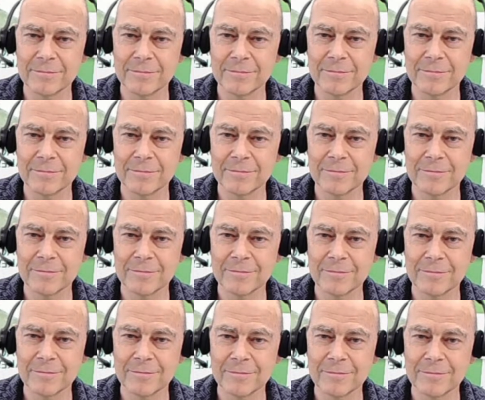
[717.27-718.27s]

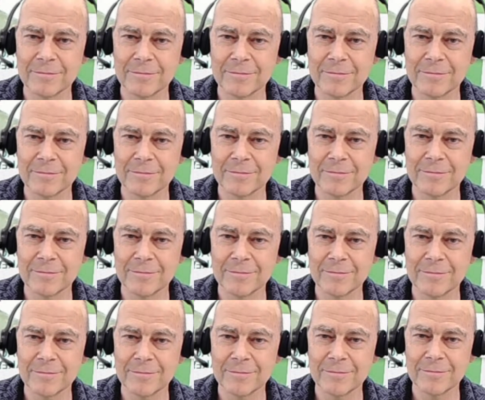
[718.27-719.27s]

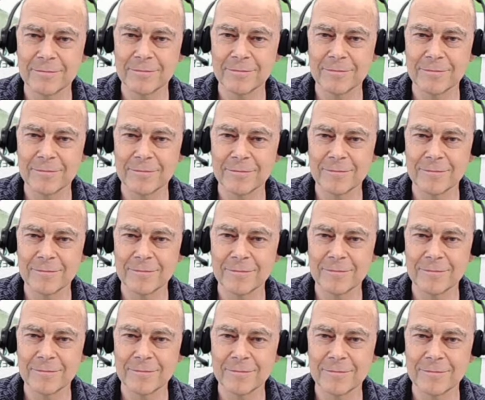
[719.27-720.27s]

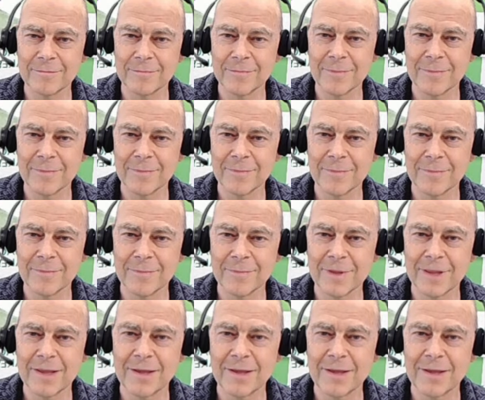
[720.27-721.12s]
Nobody speaks.